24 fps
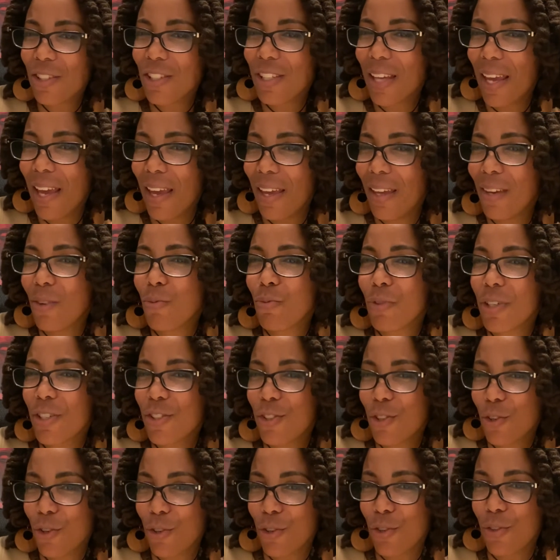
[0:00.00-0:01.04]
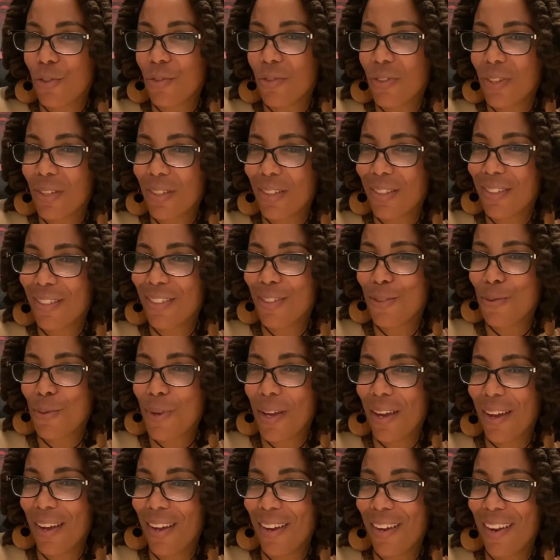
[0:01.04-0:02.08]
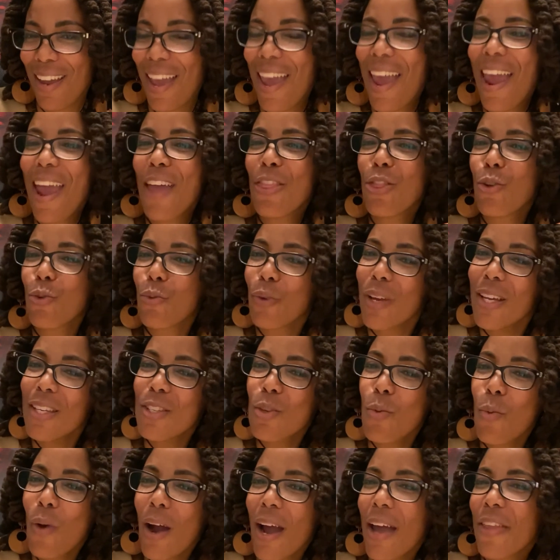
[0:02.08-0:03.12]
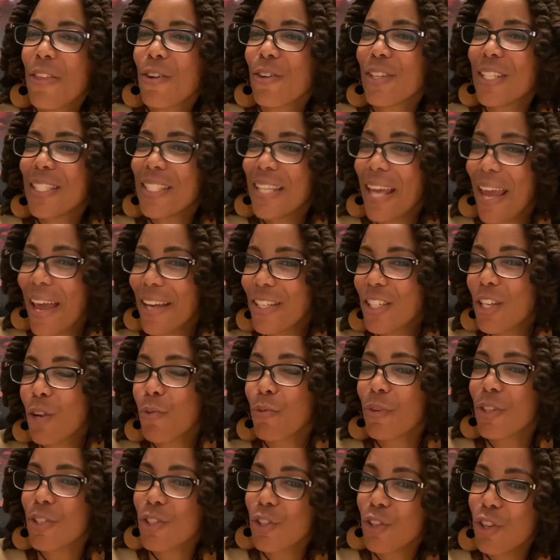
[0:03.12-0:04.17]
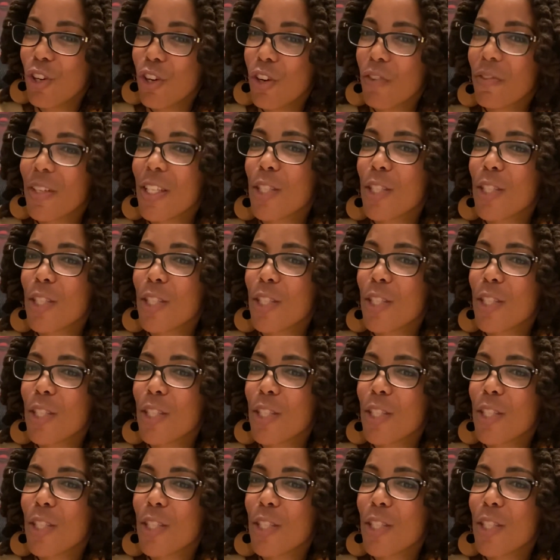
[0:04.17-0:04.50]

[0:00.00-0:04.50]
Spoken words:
and reserved. Okay. And the reason why they're detached and reserved is